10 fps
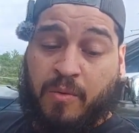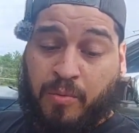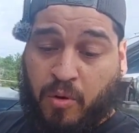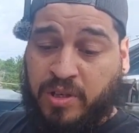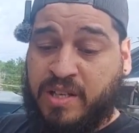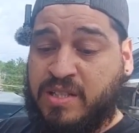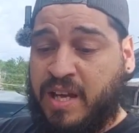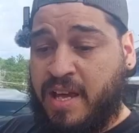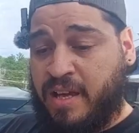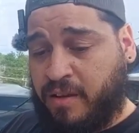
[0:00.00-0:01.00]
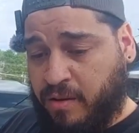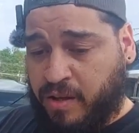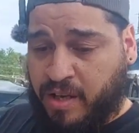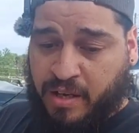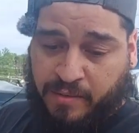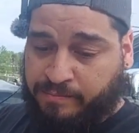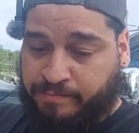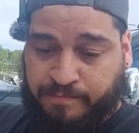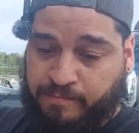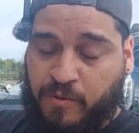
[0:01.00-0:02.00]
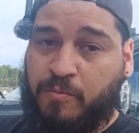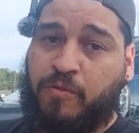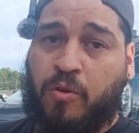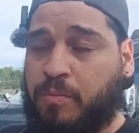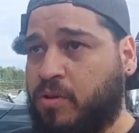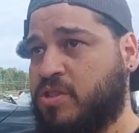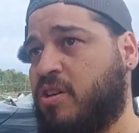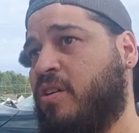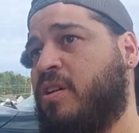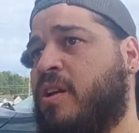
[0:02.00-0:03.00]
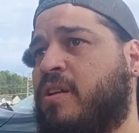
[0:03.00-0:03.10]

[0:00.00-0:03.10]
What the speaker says: ported intake, and full bolts on.